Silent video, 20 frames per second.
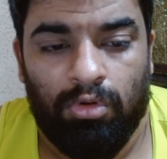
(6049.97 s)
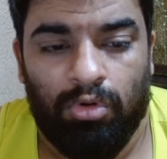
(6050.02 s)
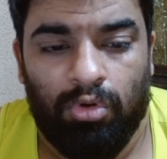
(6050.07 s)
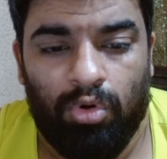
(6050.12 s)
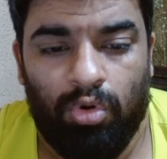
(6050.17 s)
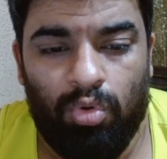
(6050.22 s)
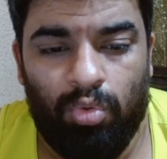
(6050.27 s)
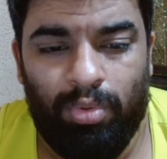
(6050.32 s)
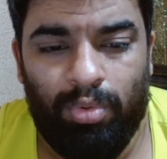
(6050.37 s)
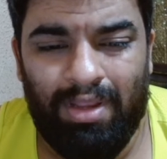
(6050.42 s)

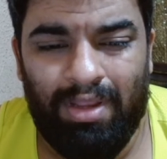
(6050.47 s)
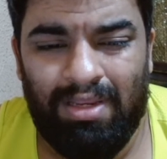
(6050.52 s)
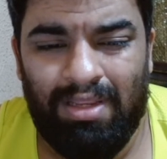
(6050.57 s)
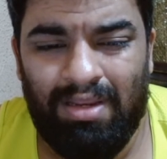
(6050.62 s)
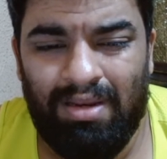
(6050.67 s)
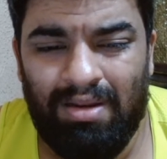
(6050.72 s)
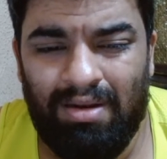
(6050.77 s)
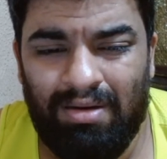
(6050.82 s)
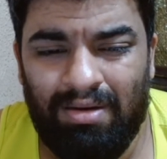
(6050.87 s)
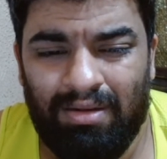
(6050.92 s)
Oh wait, he
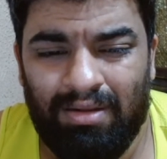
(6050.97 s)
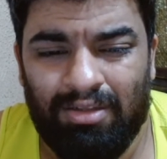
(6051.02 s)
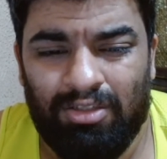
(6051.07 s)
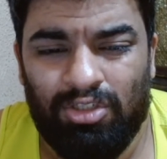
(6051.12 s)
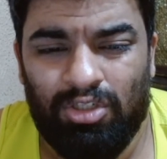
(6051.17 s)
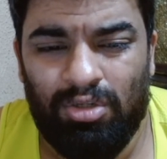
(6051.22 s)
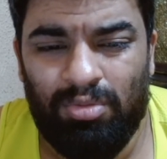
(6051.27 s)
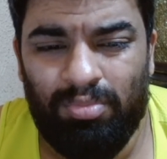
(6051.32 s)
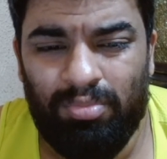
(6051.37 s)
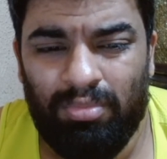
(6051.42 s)
didn't
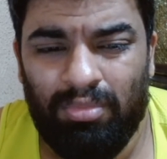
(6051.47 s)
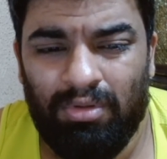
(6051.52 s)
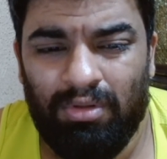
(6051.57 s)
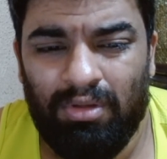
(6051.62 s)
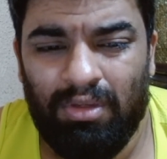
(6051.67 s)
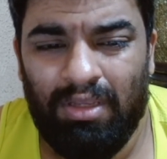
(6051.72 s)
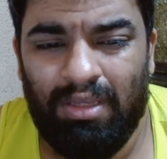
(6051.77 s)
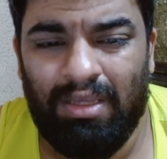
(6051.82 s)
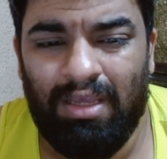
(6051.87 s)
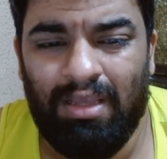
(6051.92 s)
touch him.
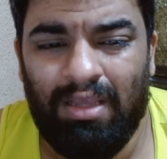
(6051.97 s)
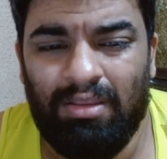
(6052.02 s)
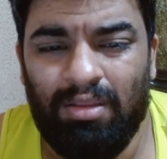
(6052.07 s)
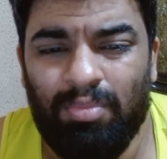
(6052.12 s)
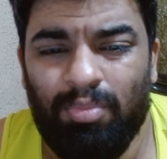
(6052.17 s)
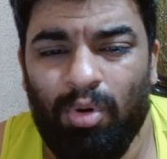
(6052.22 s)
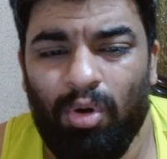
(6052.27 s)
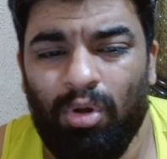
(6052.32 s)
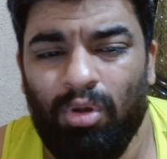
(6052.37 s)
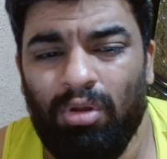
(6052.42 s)
He kicked the
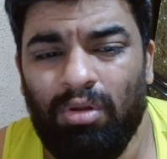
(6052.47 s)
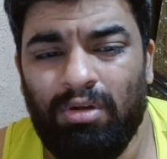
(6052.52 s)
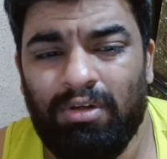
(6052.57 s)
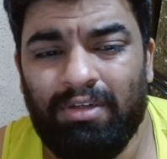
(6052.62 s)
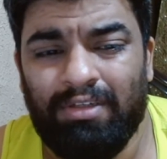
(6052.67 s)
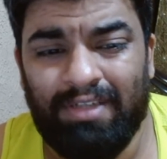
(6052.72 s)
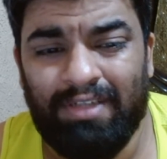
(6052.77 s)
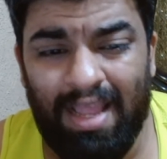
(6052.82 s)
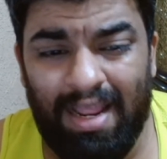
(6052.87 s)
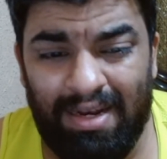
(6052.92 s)
ball. Oh,
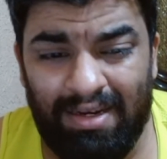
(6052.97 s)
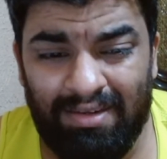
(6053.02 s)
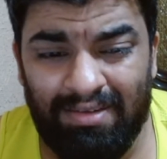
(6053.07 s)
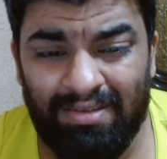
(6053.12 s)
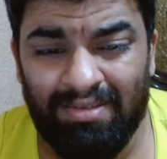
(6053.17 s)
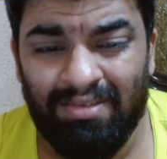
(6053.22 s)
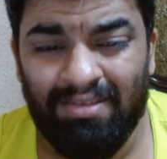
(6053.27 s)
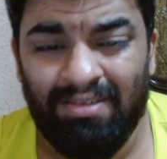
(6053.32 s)
Trent.